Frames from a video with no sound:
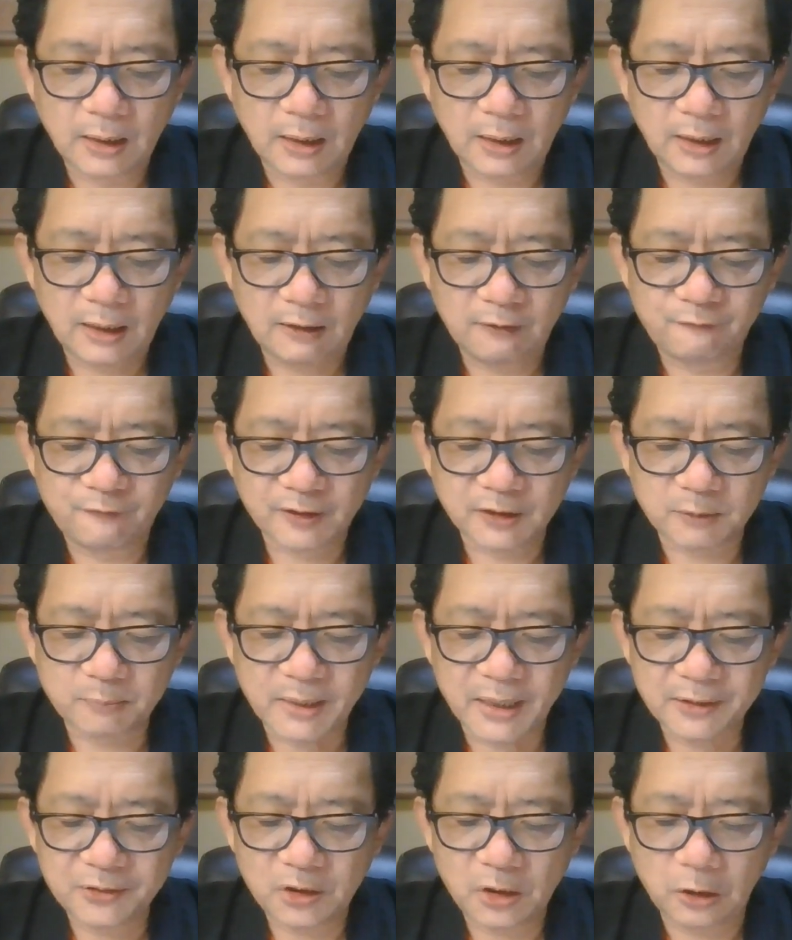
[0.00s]
are
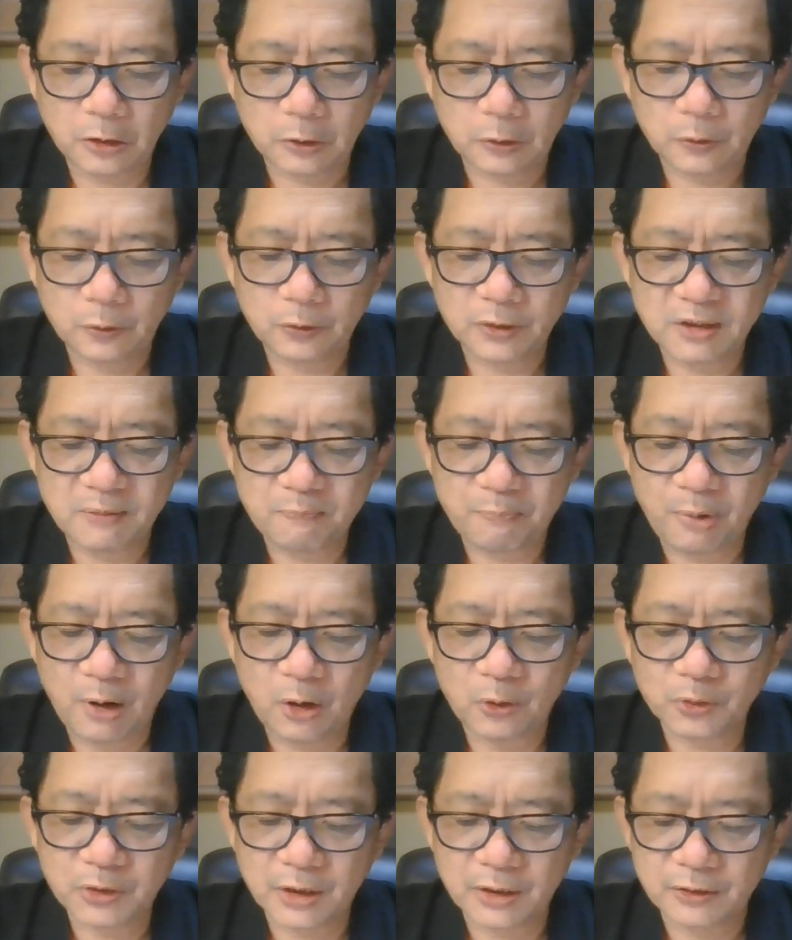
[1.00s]
fundamental
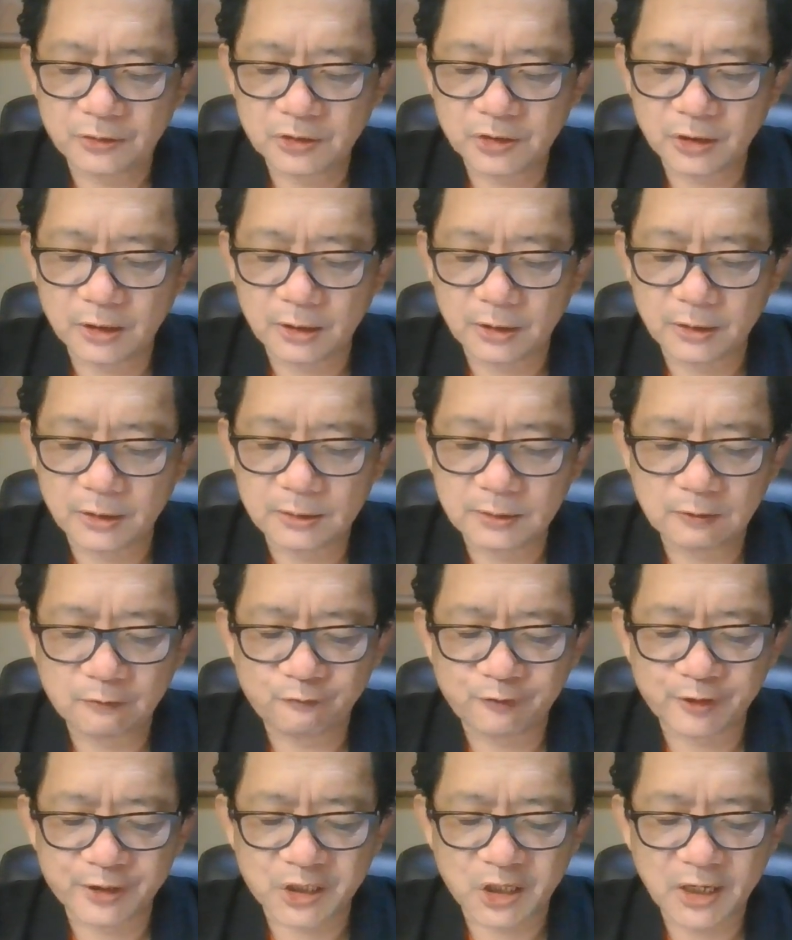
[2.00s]
importance
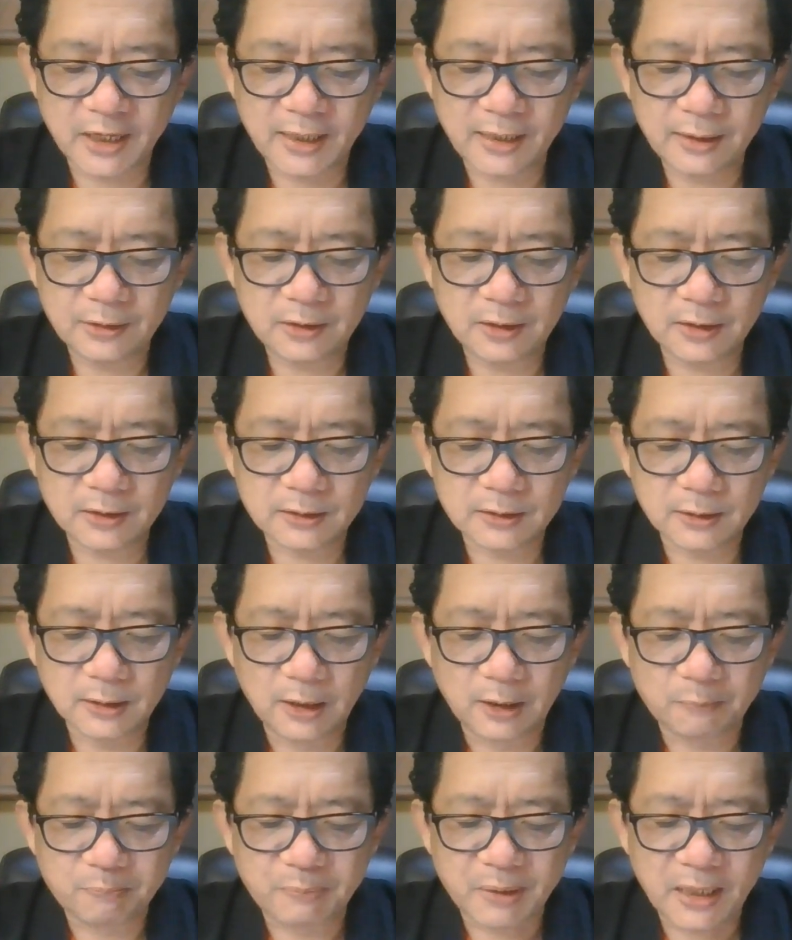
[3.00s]
for Chinese
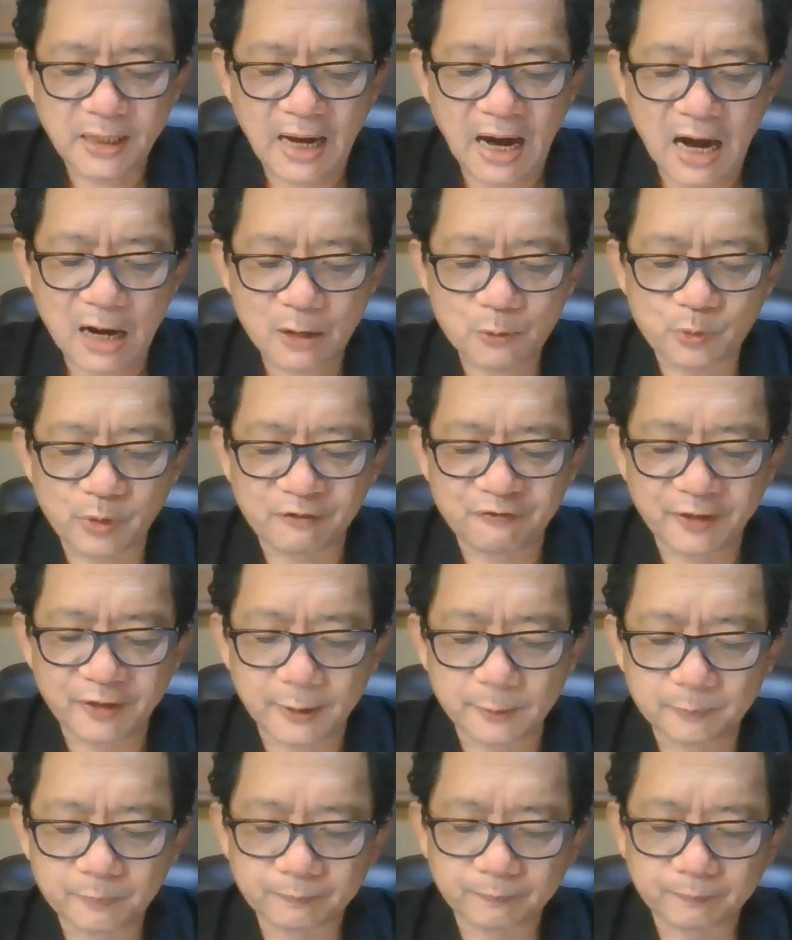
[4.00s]
paleography.